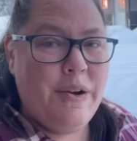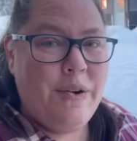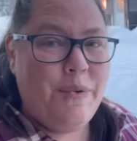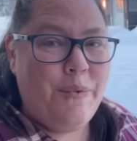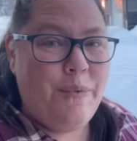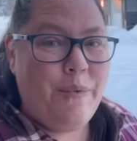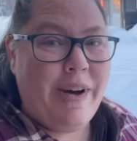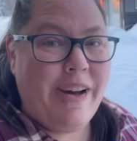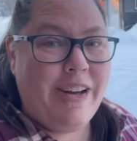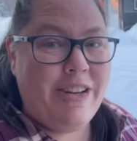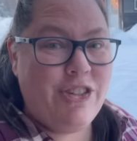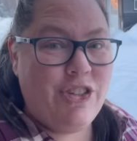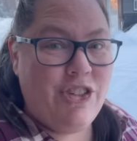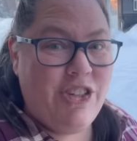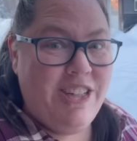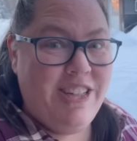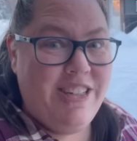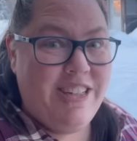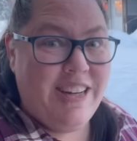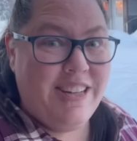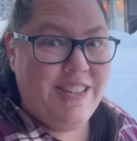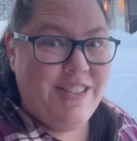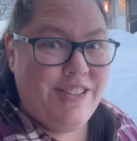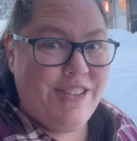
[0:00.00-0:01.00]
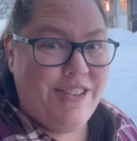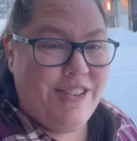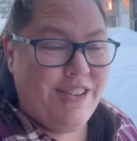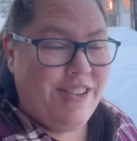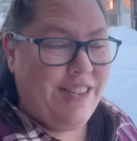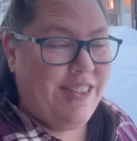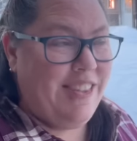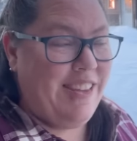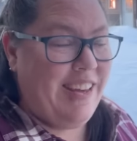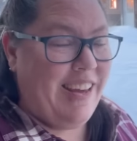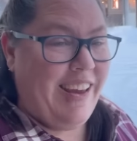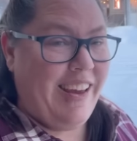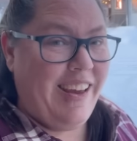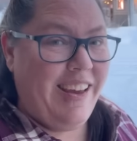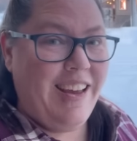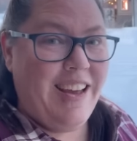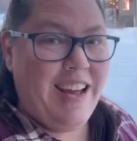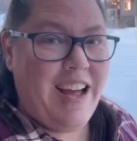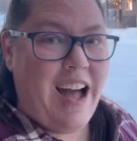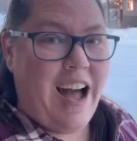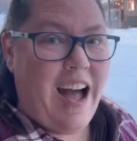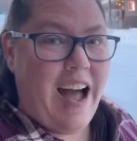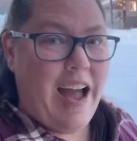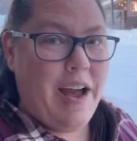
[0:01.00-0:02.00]
while she does her thing,
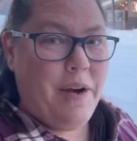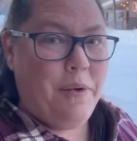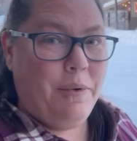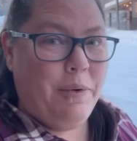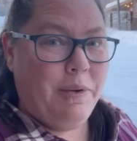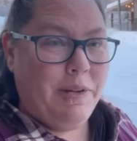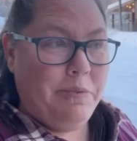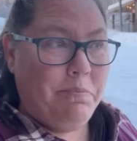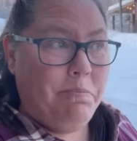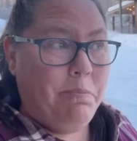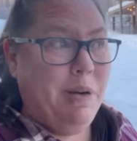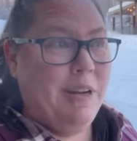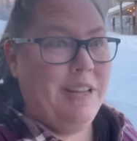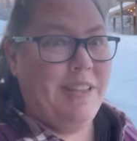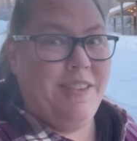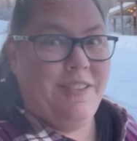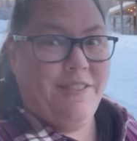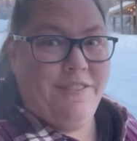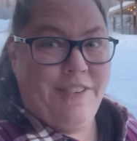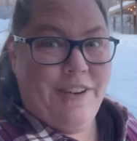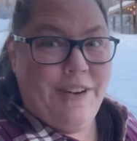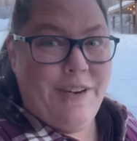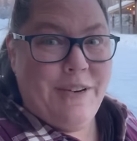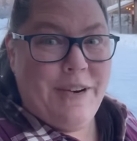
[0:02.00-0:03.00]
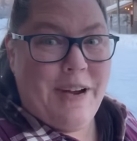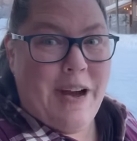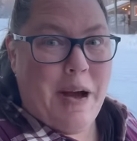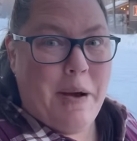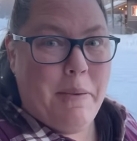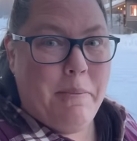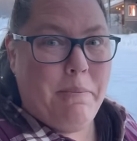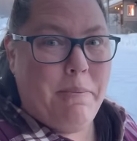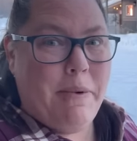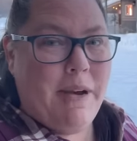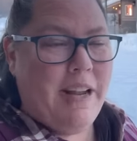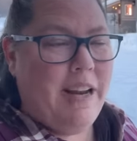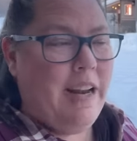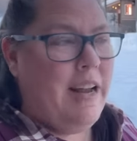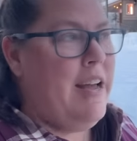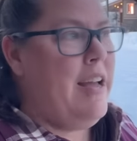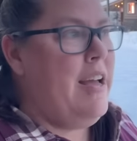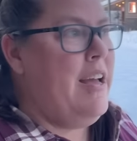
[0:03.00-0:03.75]
I will put the phone up. But